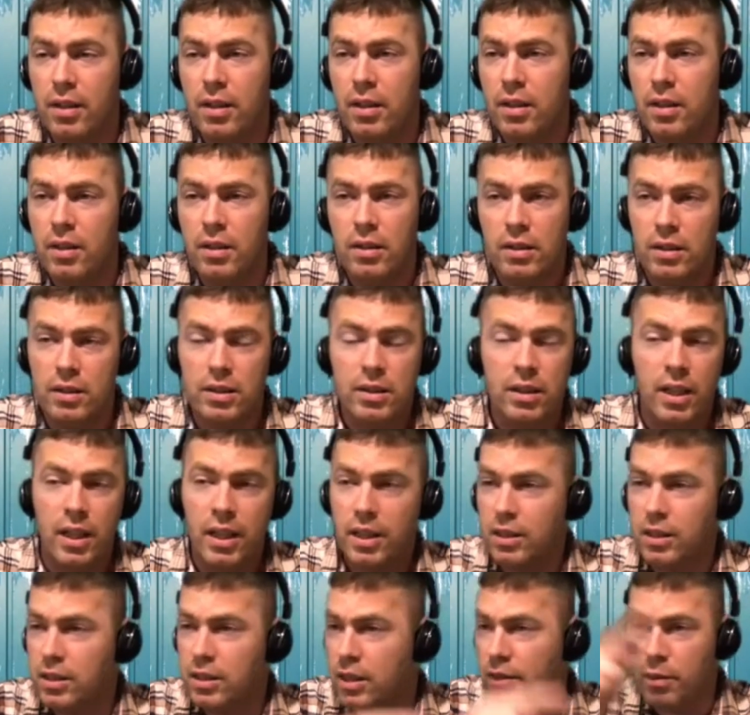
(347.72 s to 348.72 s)
The
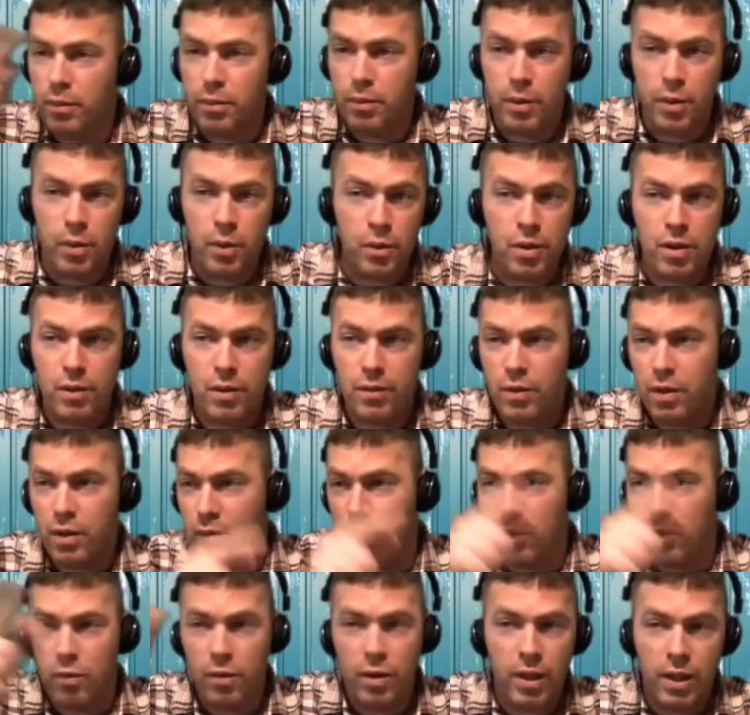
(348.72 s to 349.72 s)
cycle of abuse, if you ever
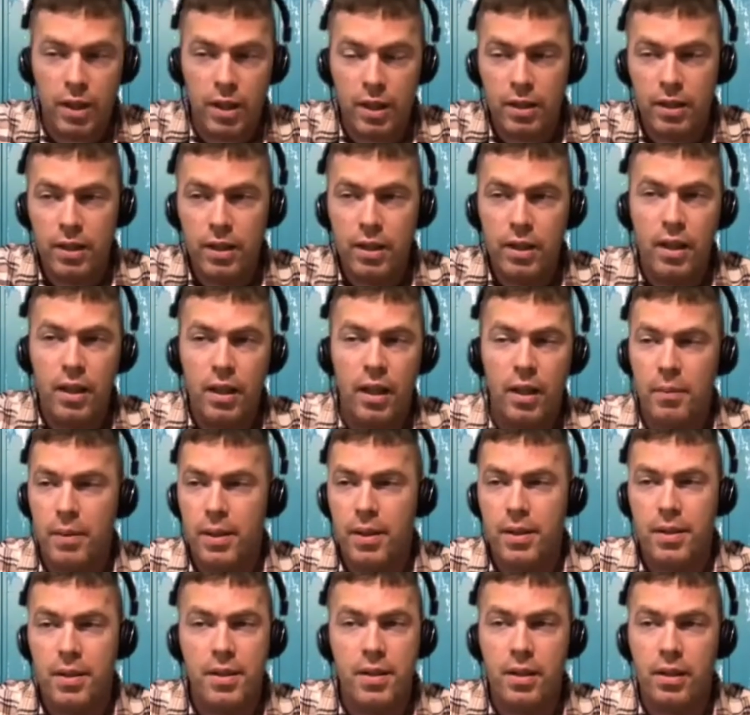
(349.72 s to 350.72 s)
read it, I
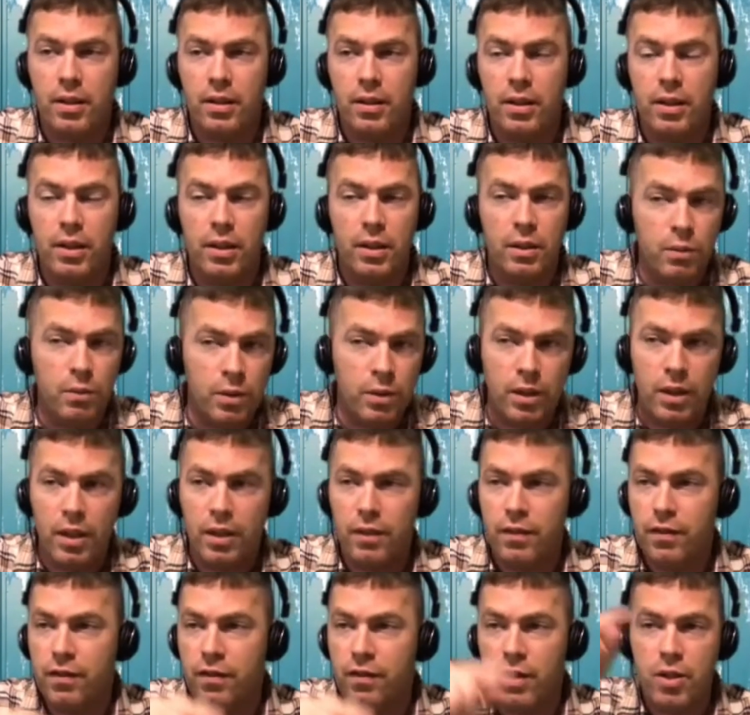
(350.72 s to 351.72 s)
basically would
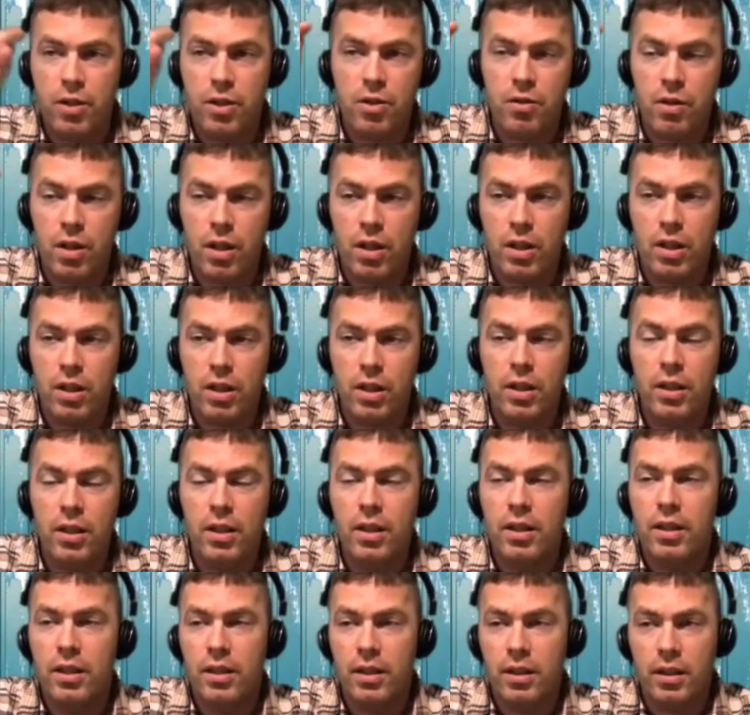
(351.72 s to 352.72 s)
get frustrated.
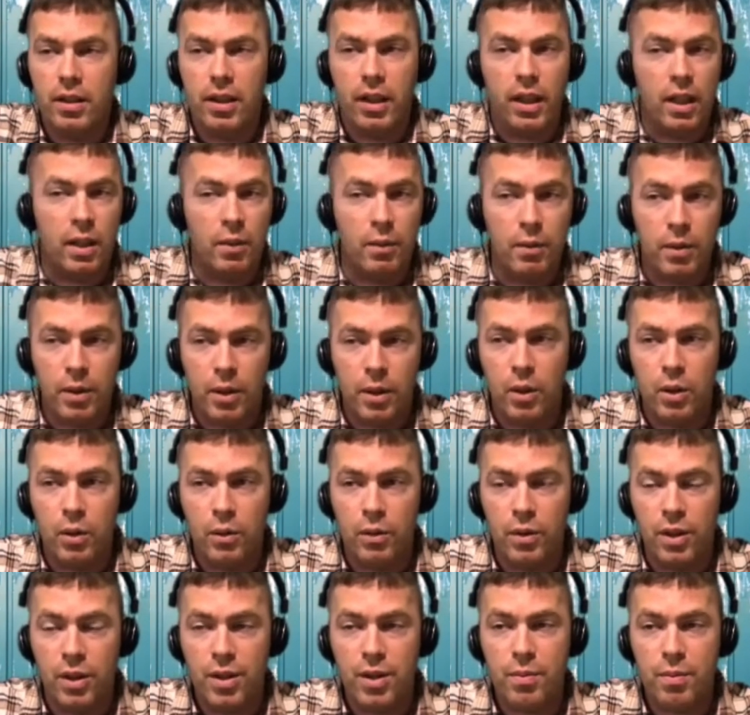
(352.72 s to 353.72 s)
Then I would go over
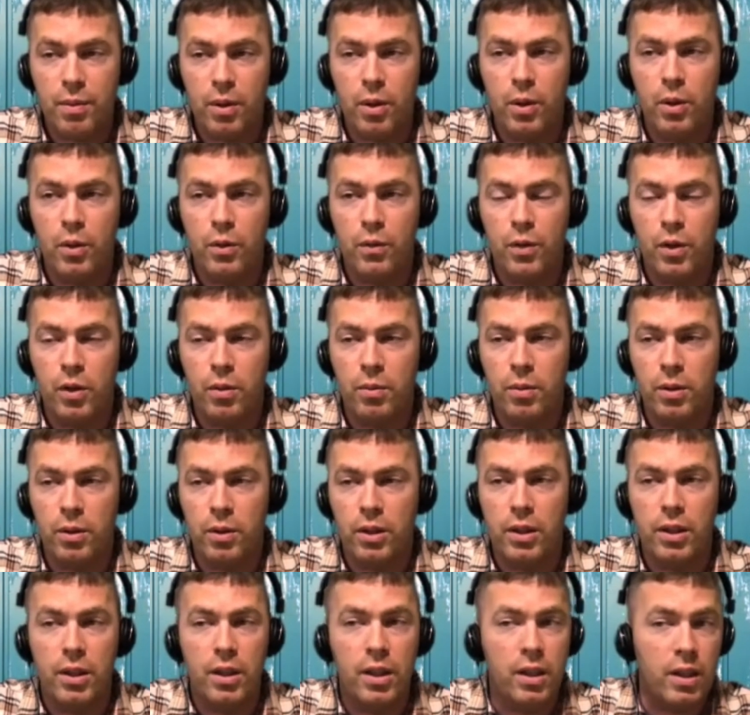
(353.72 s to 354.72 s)
and explode
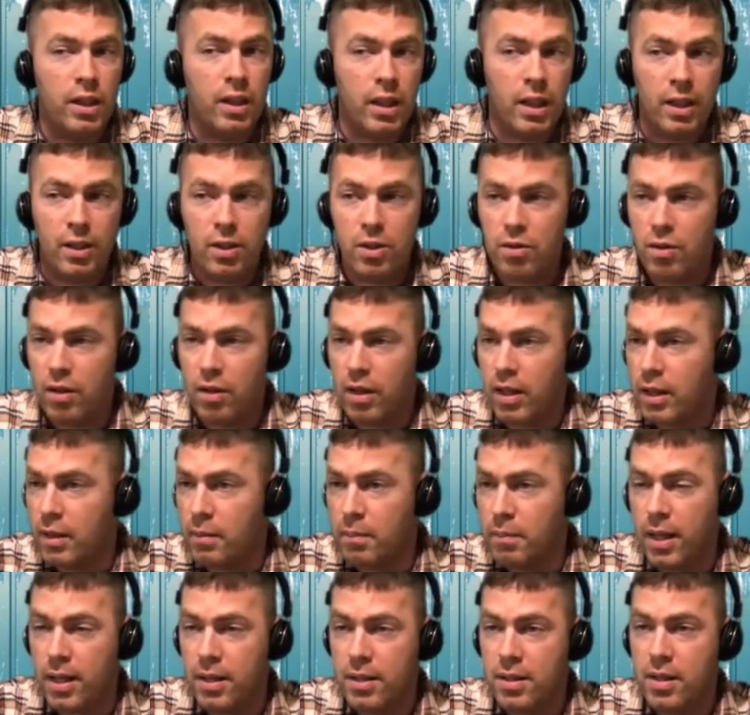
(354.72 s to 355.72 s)
verbally, and then I'd try to
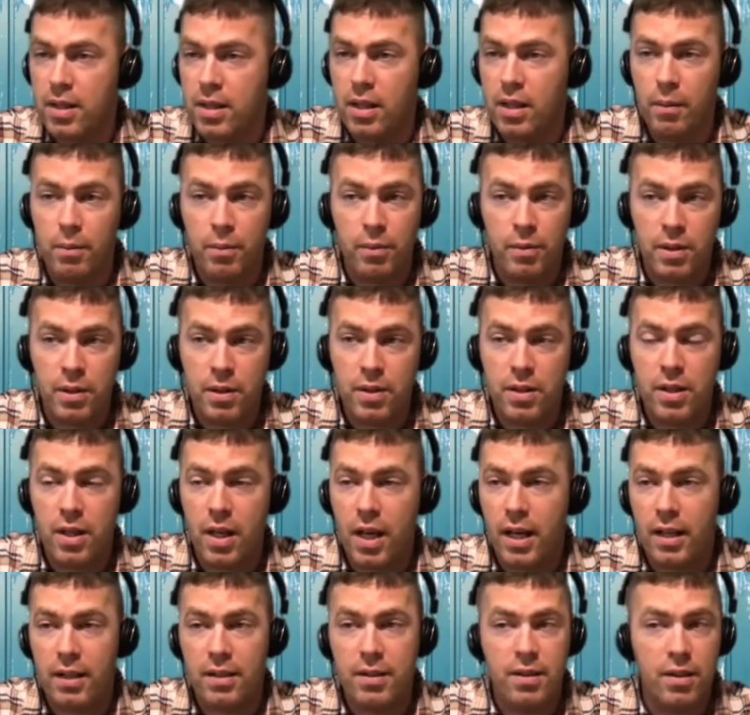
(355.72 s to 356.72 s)
paste it up with
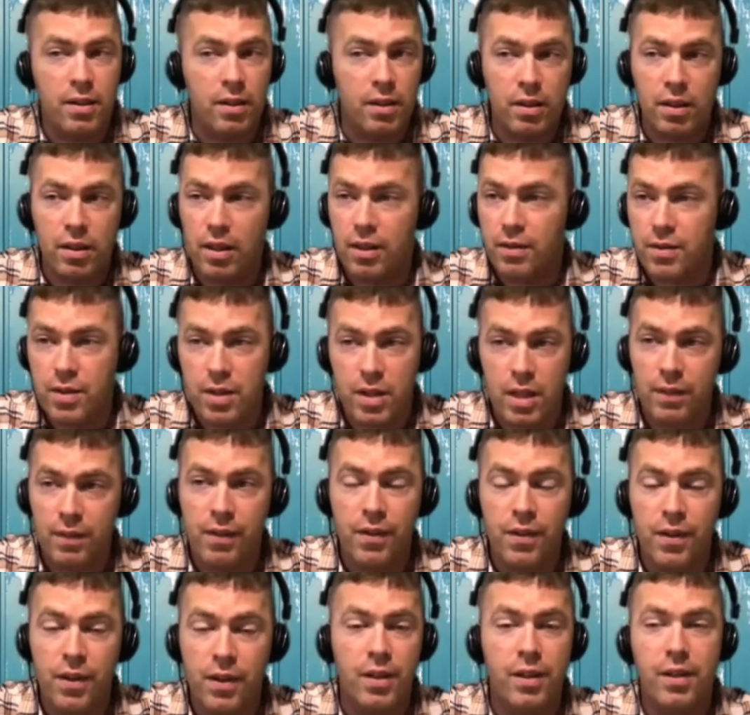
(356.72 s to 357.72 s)
sex and gifts and other
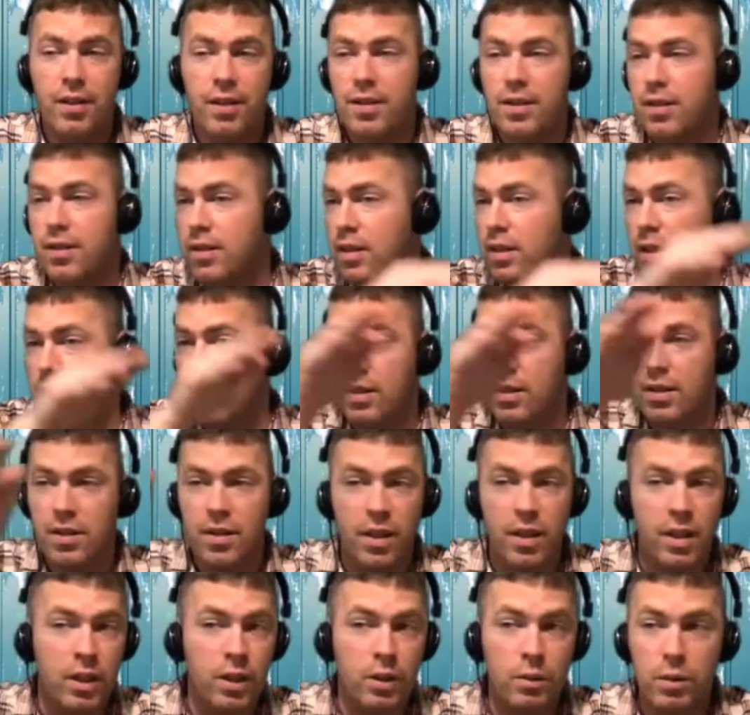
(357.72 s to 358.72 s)
things, and then the
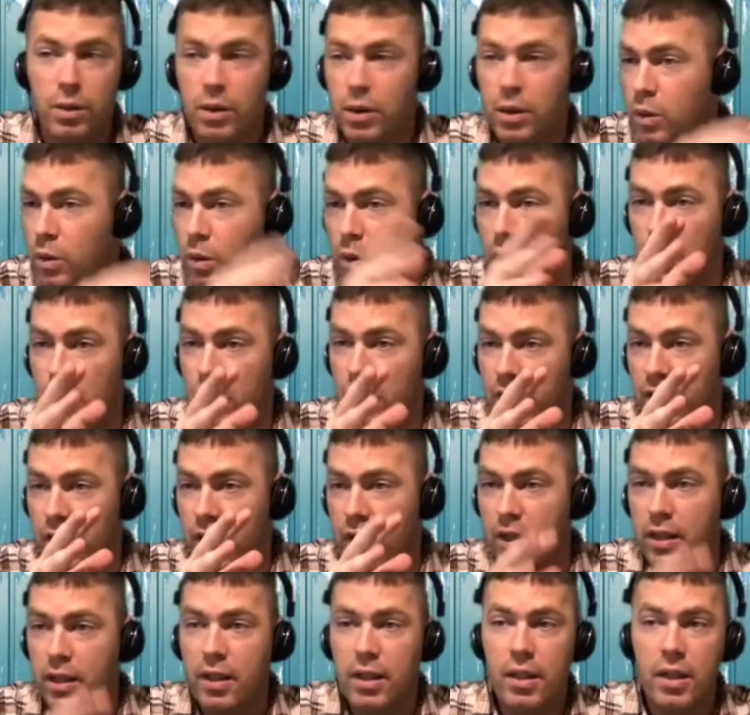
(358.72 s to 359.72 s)
cycle would go over
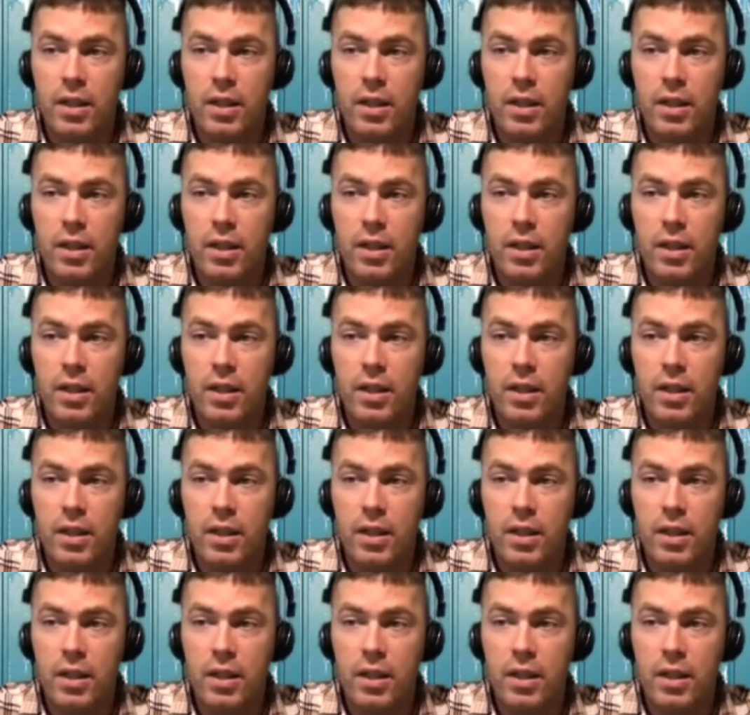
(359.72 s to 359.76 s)
again.